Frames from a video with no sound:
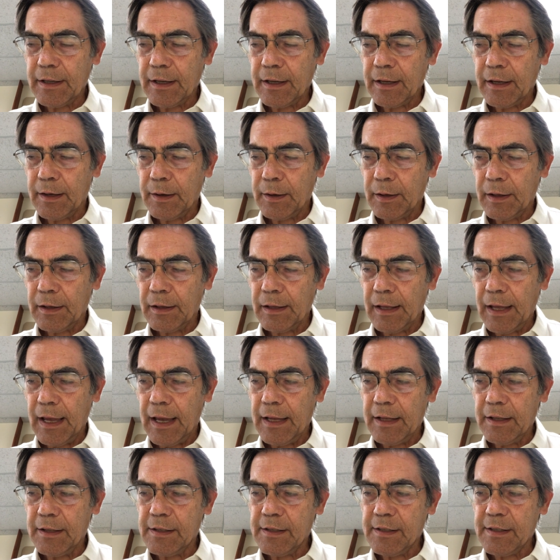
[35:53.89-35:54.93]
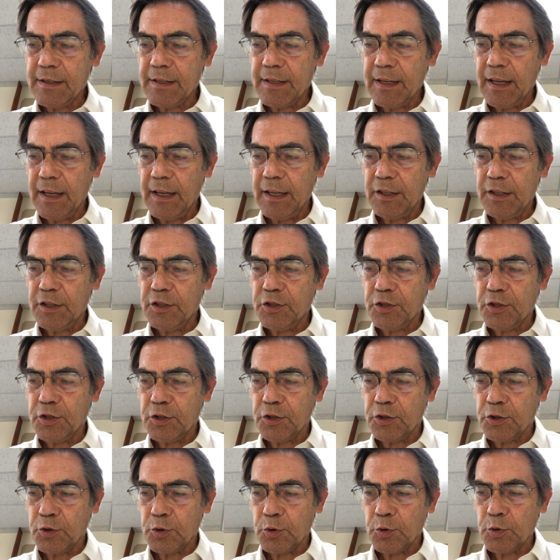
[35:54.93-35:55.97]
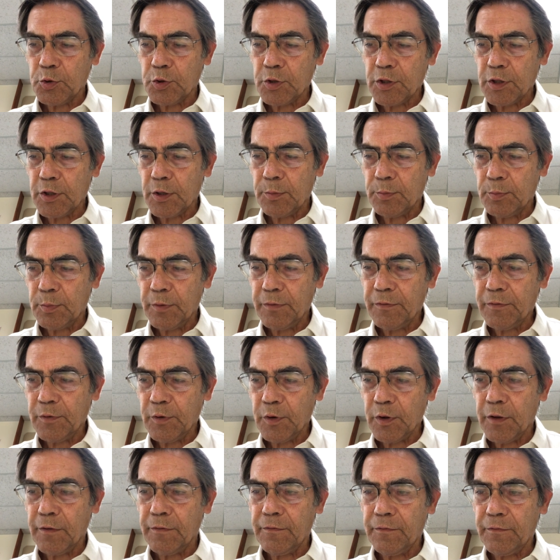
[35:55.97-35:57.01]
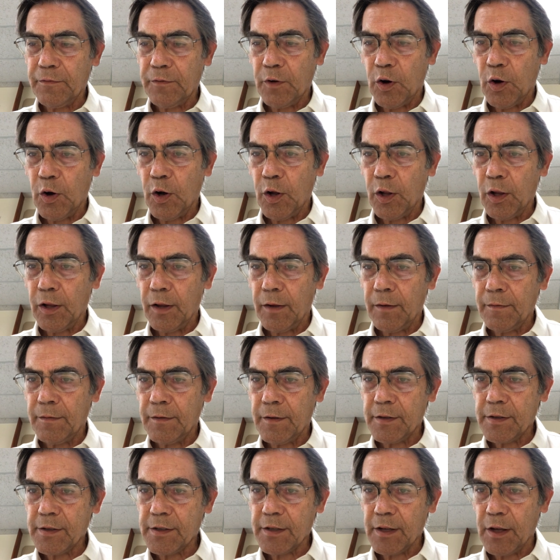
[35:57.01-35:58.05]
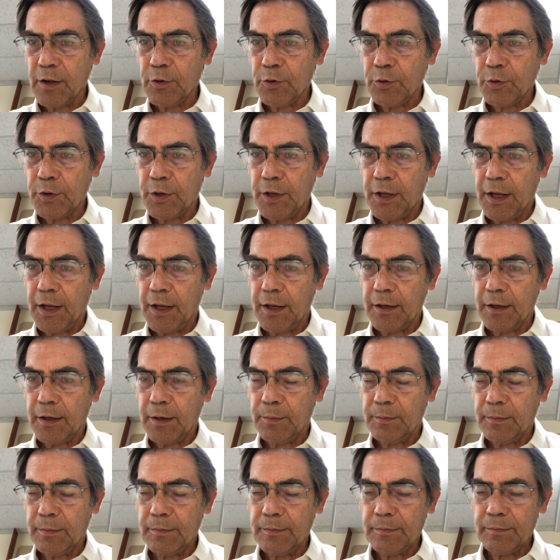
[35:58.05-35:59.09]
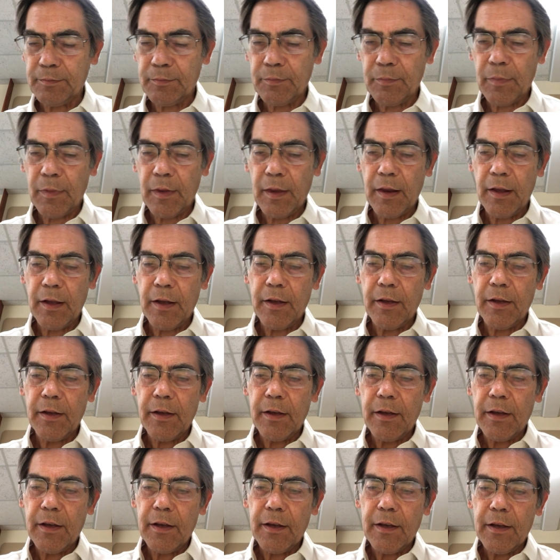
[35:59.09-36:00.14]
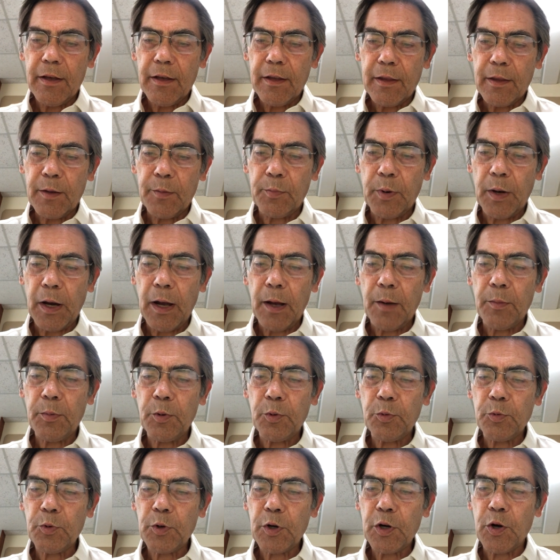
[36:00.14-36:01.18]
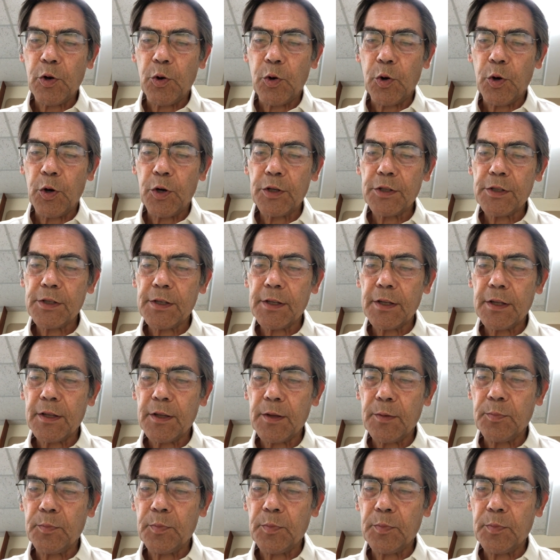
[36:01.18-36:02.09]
uh, laid siege to Jerusalem before the fall of the southern kingdom, the Bible records that the